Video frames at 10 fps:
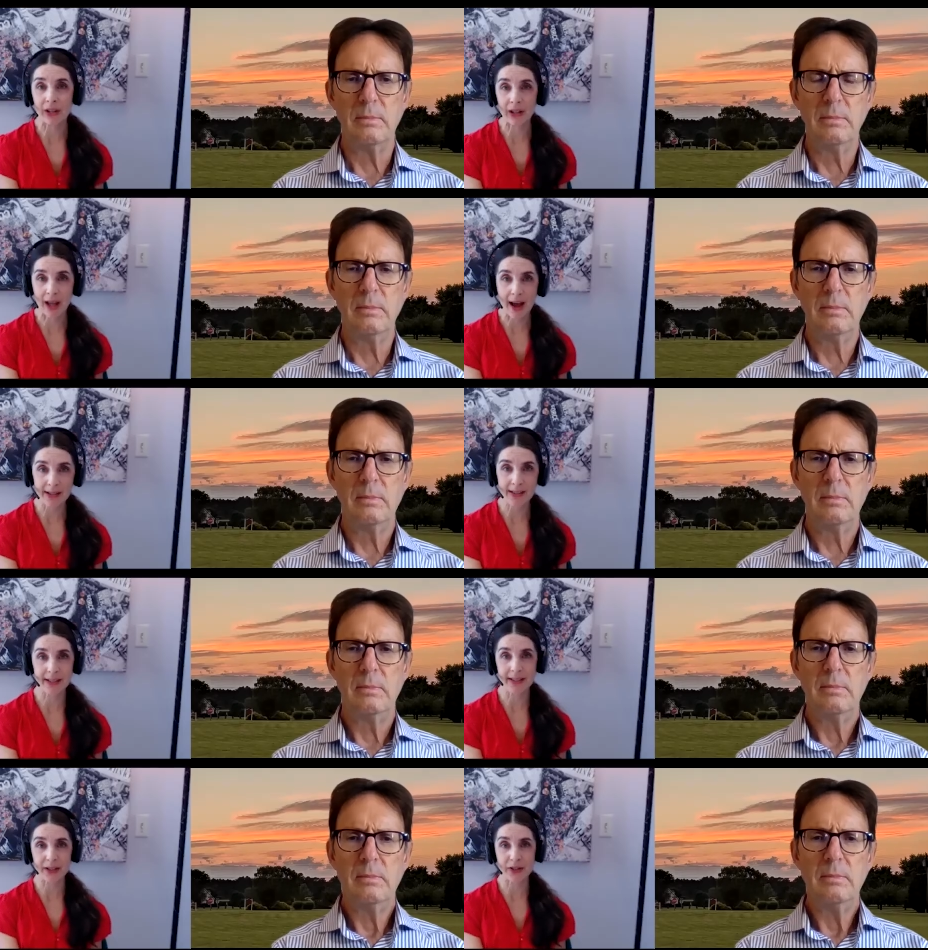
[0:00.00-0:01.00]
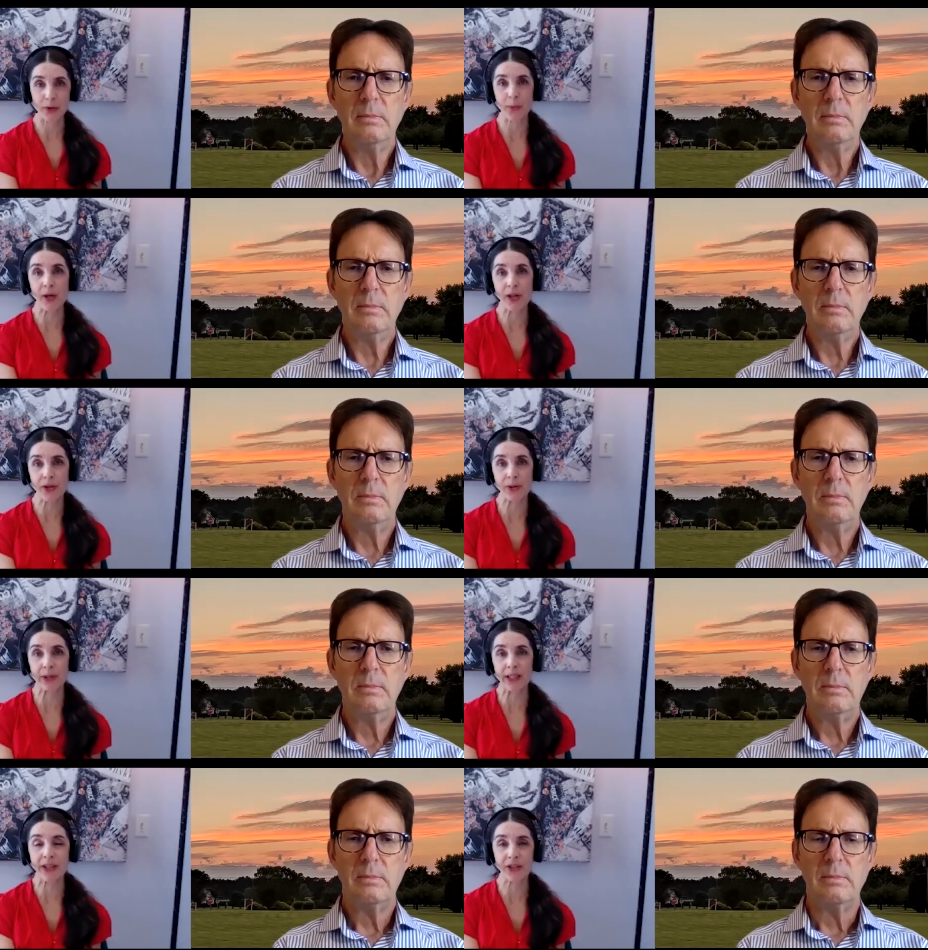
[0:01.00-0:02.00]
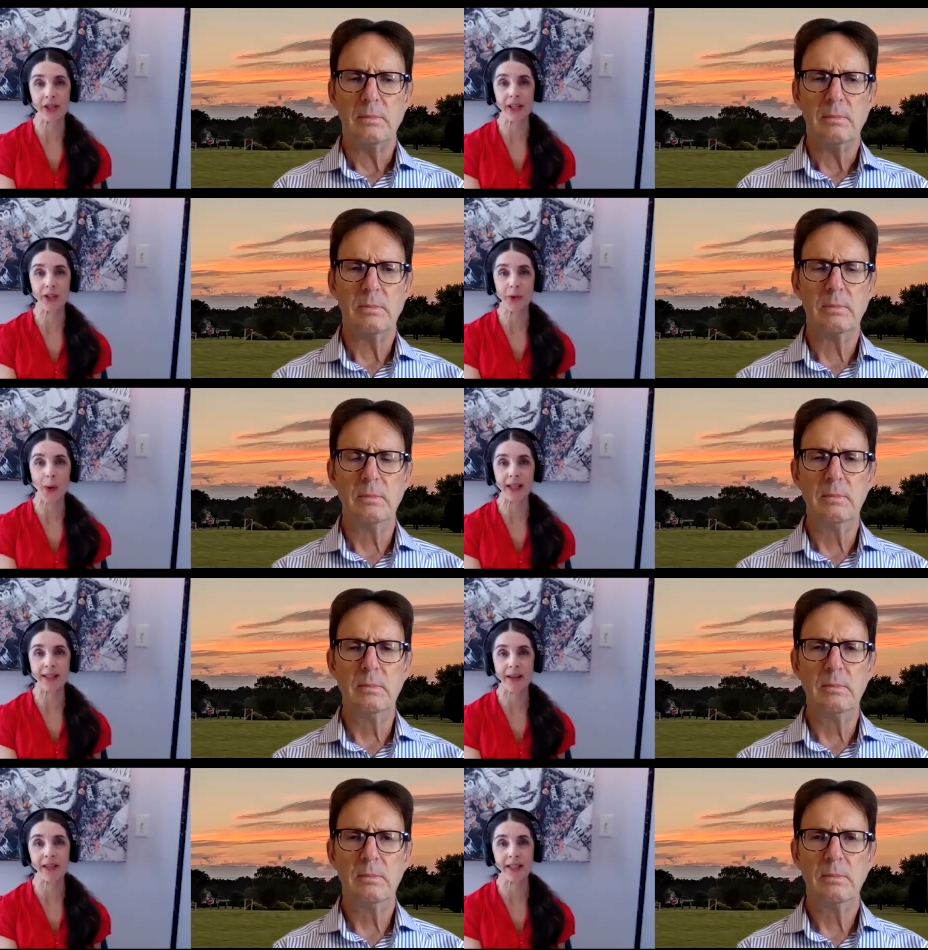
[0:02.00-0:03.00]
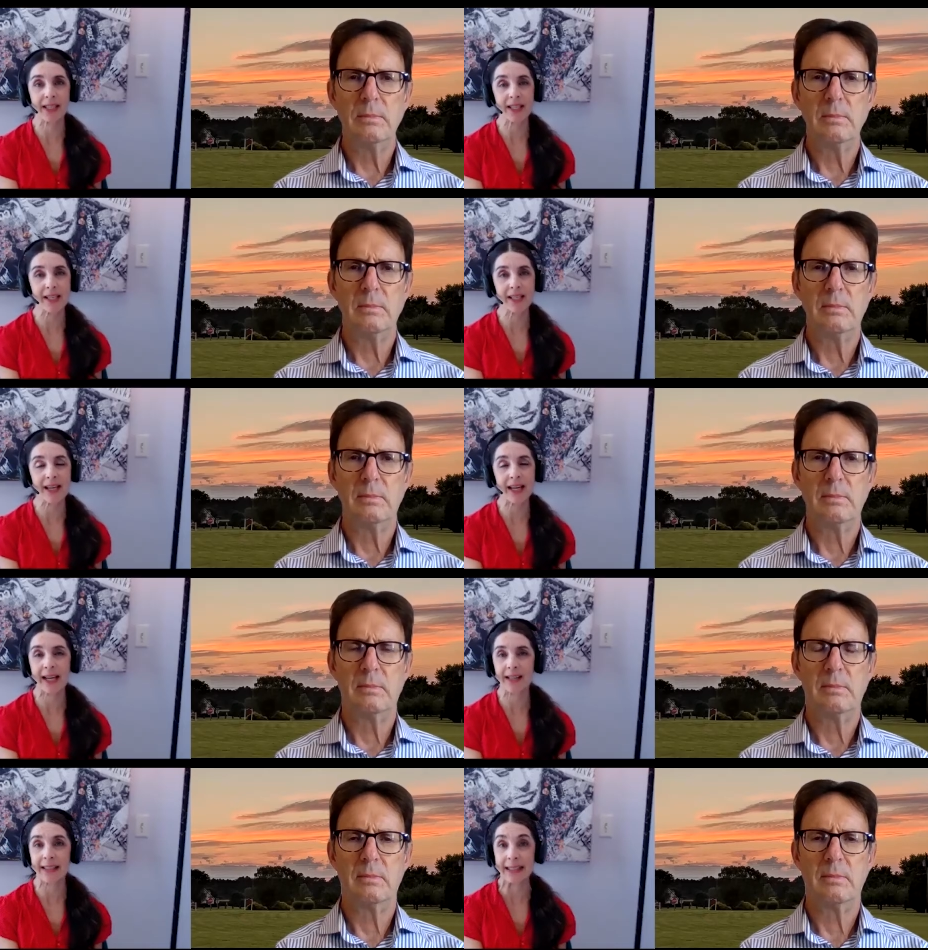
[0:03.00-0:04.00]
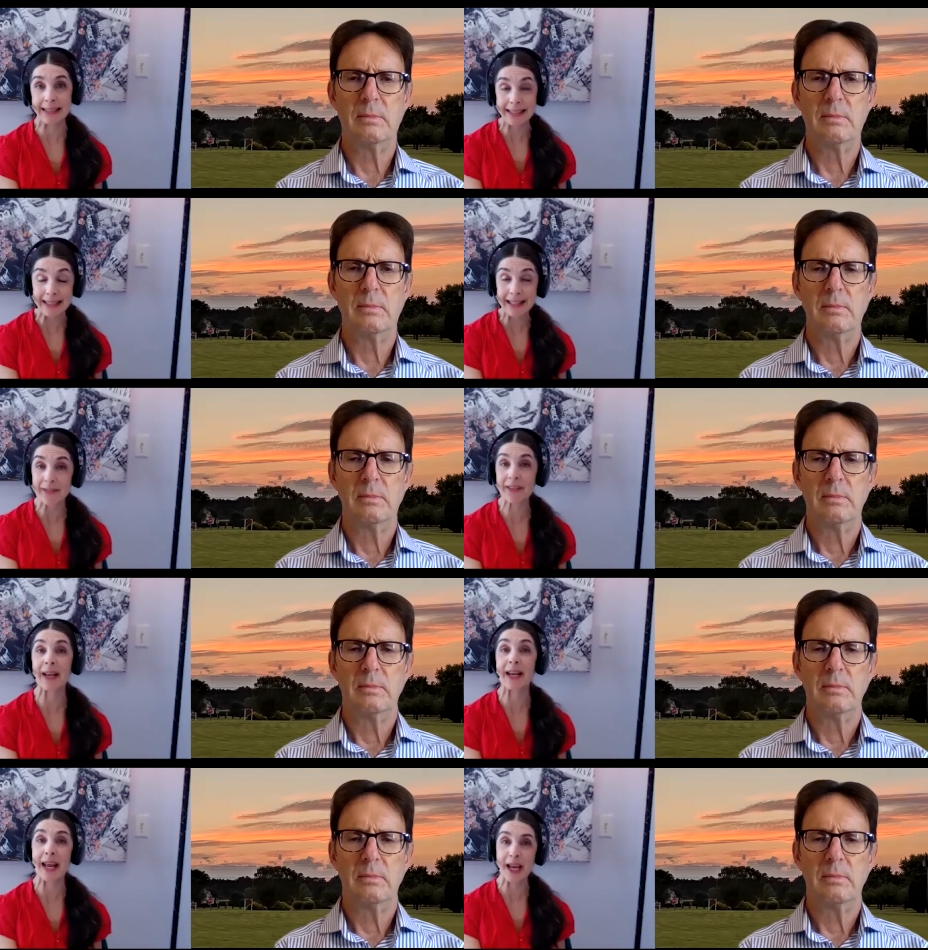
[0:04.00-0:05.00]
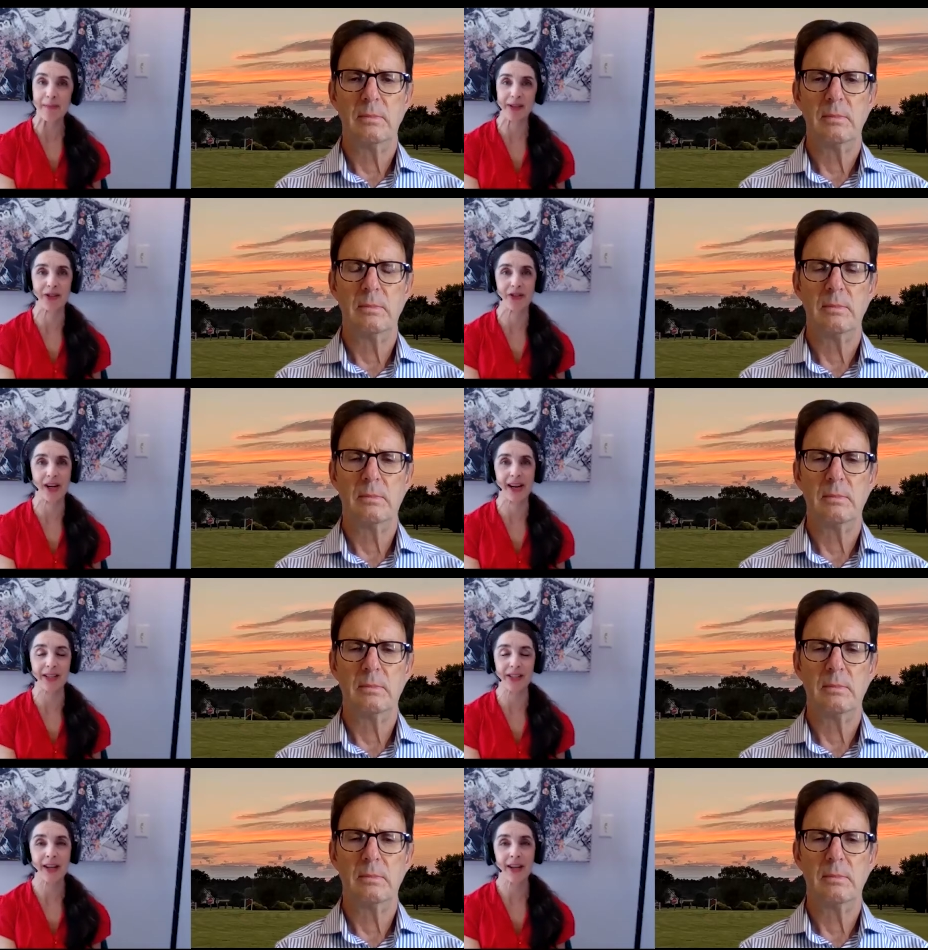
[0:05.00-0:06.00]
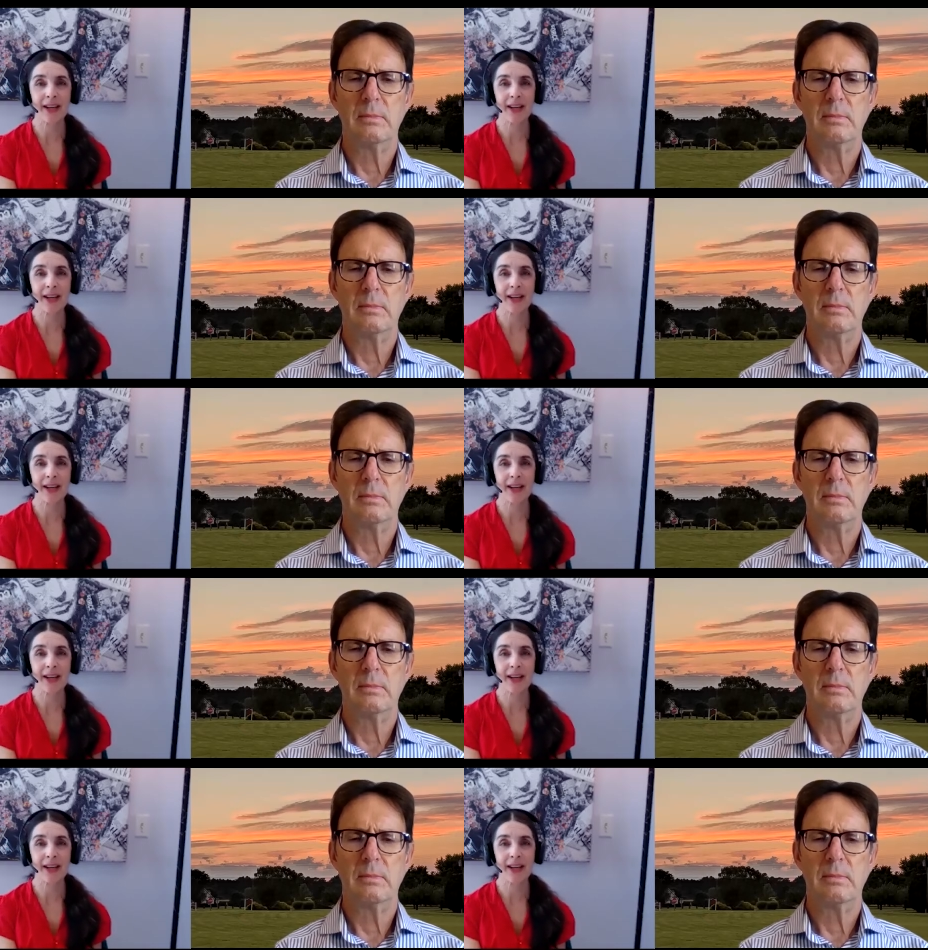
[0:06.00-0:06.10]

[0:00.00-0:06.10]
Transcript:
Speaker 1: a lot since its original edition in 2017, and indeed, even the name has changed.